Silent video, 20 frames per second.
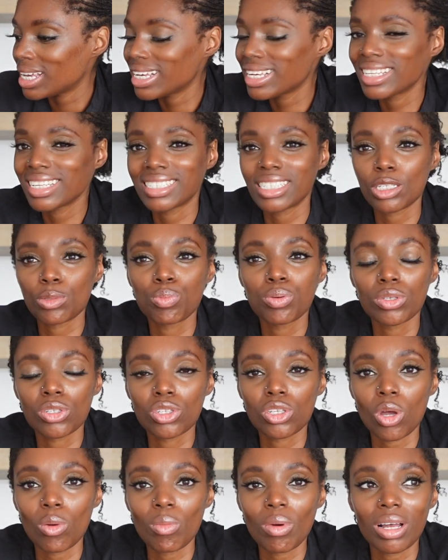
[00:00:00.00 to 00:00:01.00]
it just puts
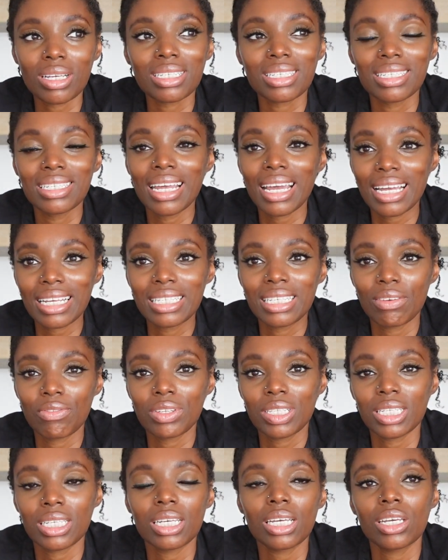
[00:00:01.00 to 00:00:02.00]
so much
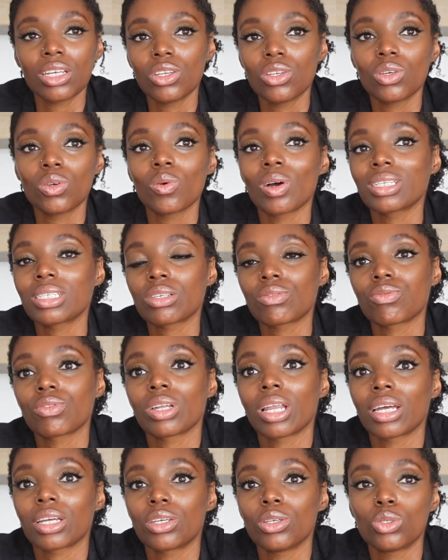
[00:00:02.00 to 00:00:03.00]
negativity in you. I just feel
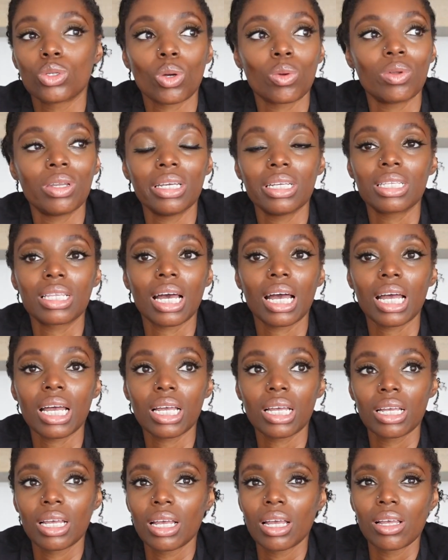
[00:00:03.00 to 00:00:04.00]
like you don't need that.
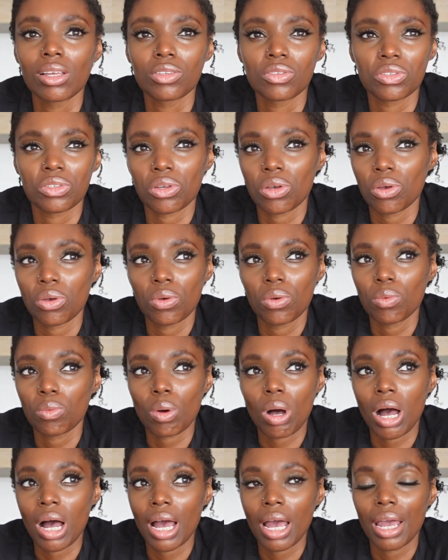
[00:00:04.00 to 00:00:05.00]
So
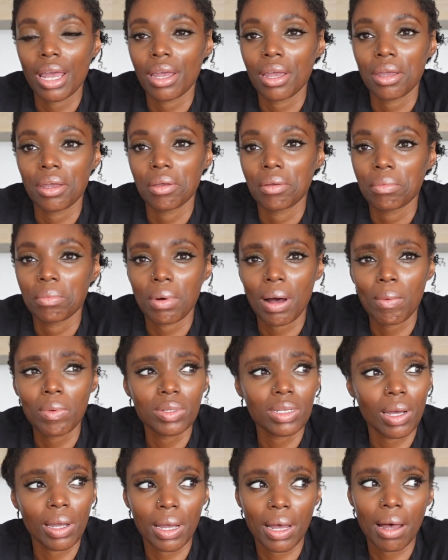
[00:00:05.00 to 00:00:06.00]
why
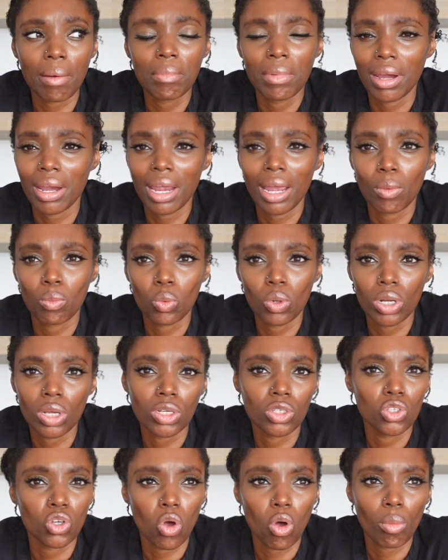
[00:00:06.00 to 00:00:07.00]
would I come here and want
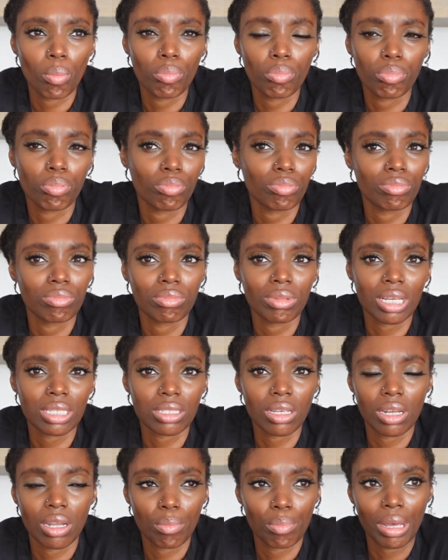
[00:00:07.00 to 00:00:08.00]
a job that's
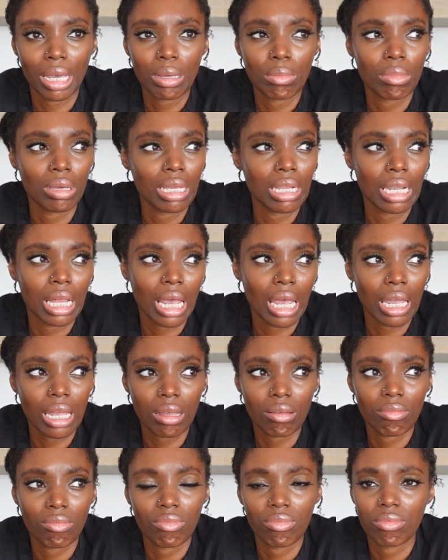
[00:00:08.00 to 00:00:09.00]
gonna pay me like